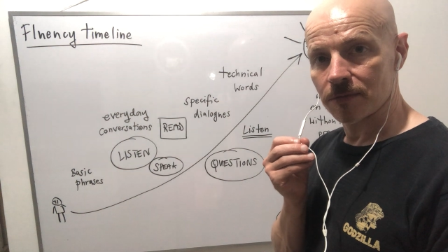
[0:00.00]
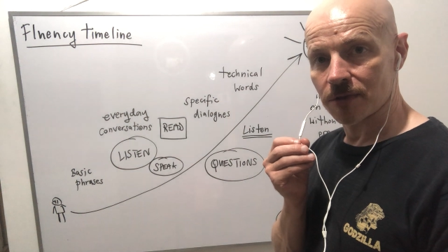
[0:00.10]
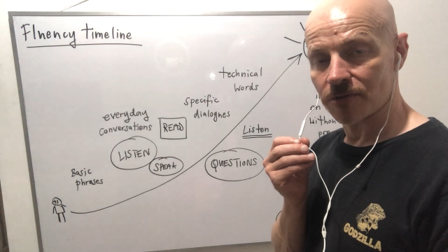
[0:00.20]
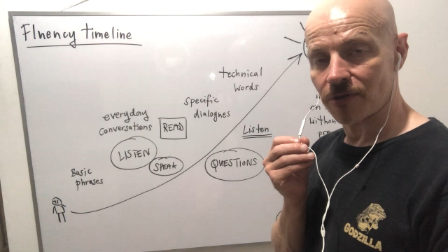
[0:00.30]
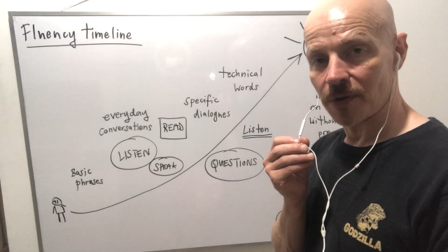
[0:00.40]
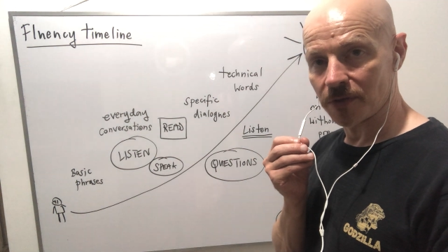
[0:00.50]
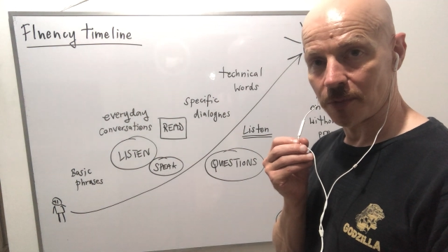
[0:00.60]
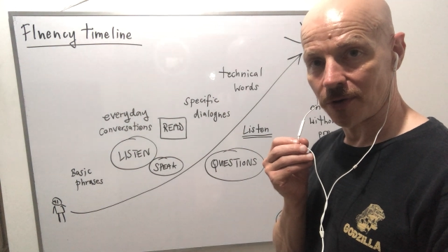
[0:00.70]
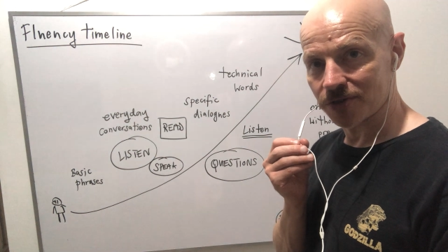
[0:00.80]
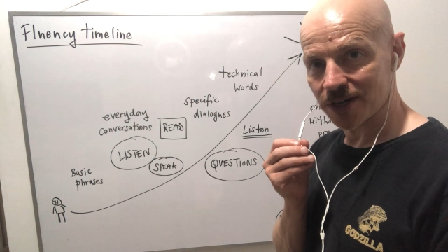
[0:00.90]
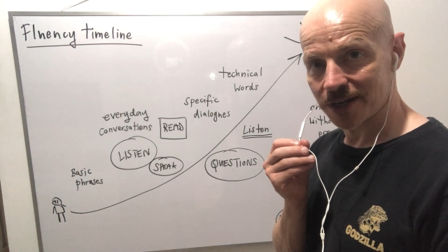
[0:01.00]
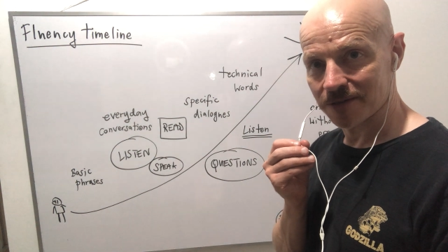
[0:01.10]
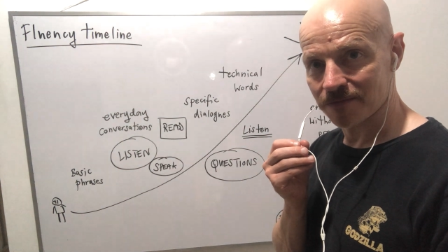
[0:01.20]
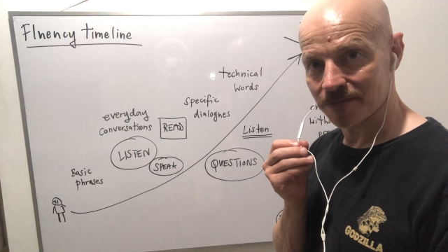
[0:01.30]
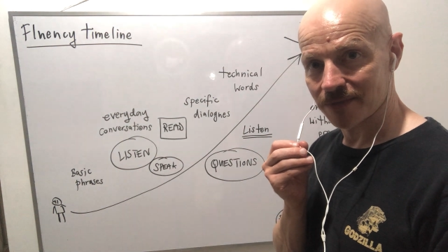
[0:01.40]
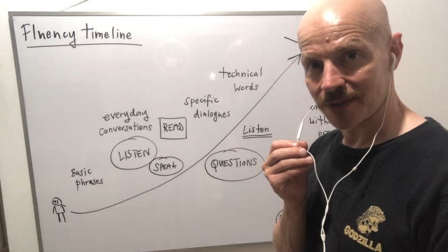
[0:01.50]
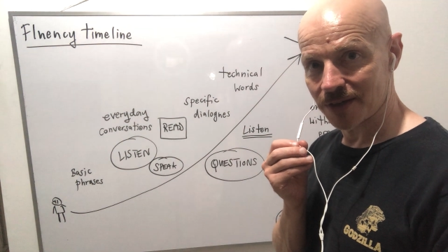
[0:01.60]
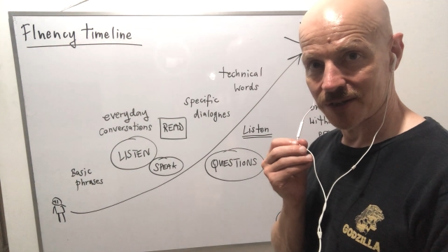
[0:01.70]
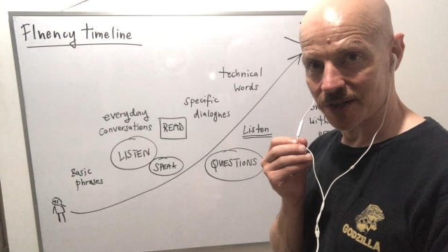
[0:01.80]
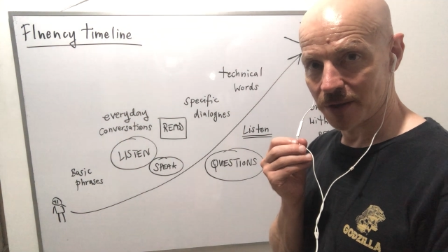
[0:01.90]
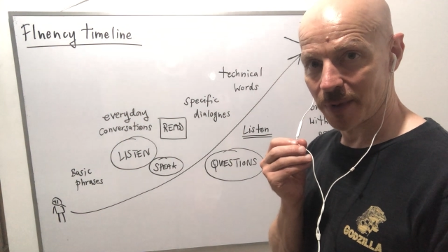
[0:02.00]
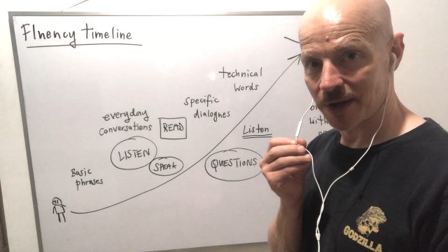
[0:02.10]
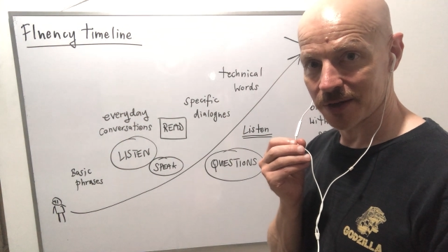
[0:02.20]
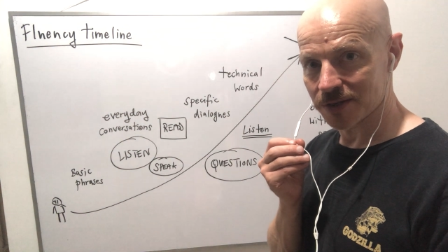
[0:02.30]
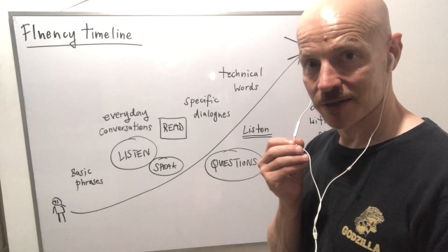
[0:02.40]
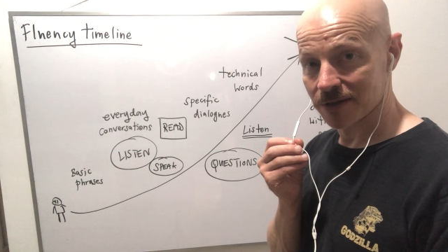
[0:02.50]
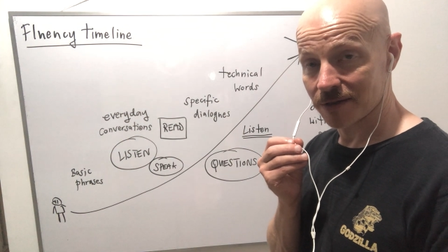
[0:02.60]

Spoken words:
throw at the project, because it depends.